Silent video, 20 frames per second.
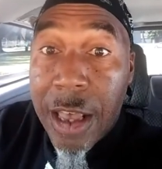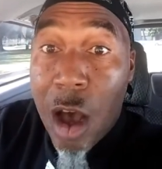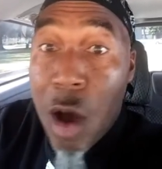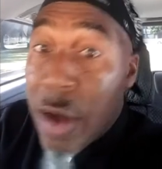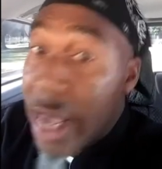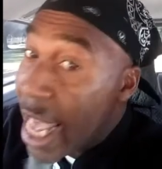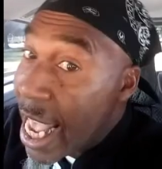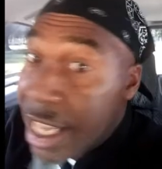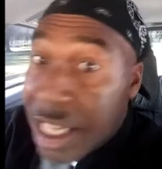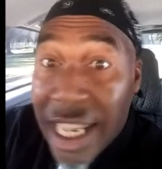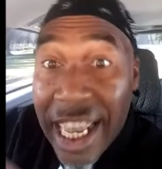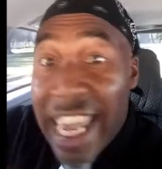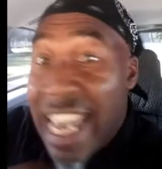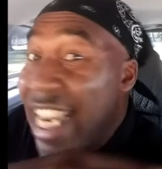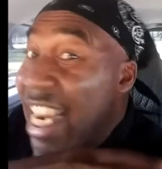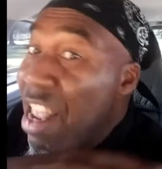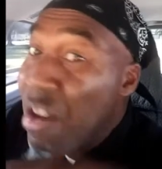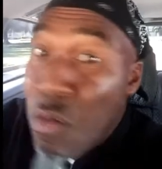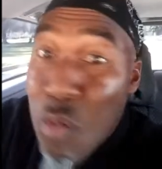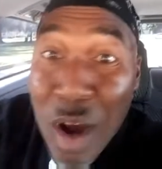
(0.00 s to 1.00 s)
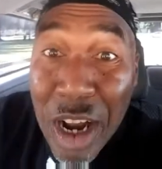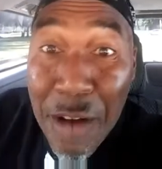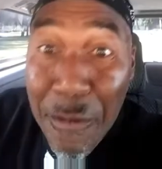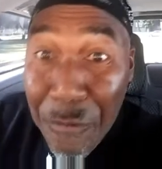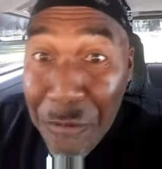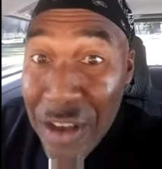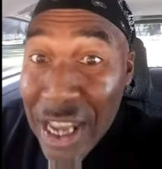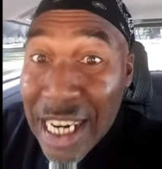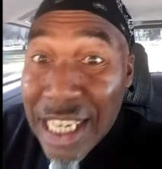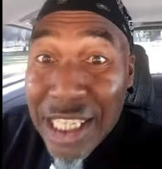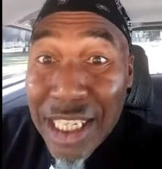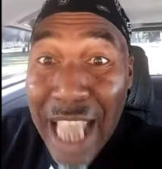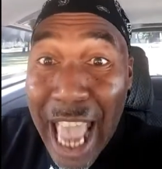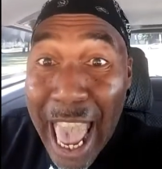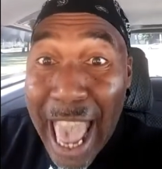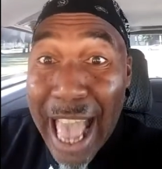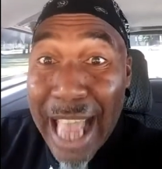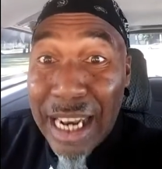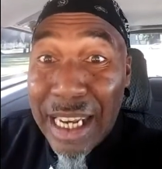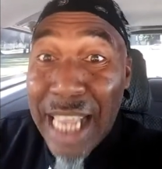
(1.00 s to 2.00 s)
Oh, he said he didn't want to finish
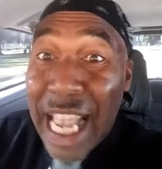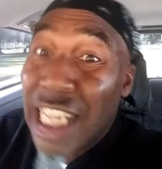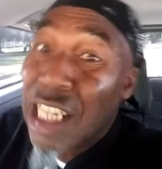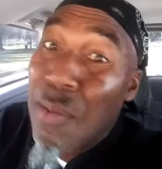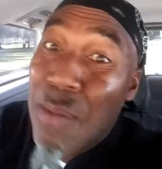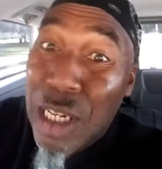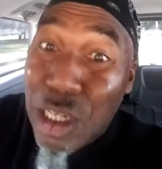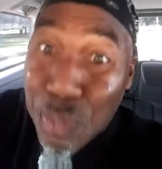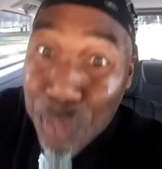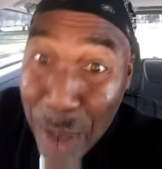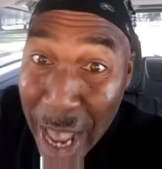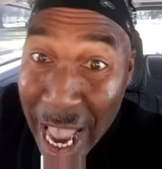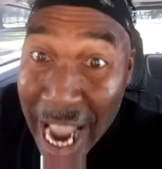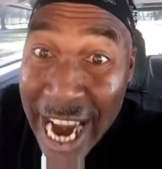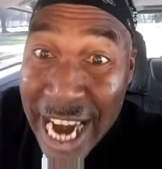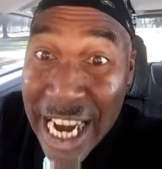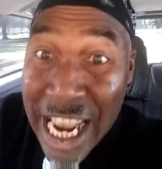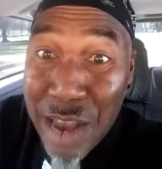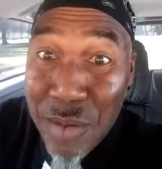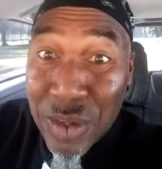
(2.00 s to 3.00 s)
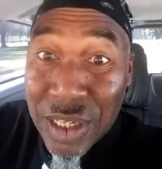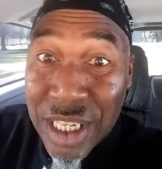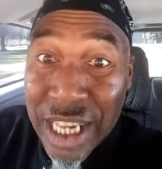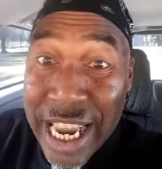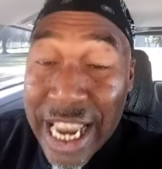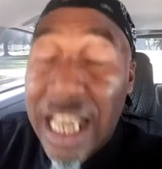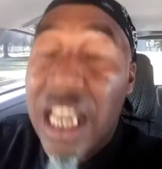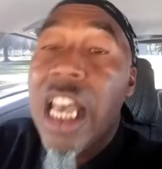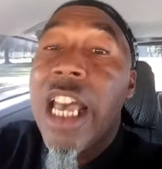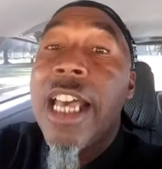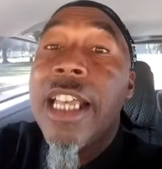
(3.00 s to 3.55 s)
that. That's how much pain he was in.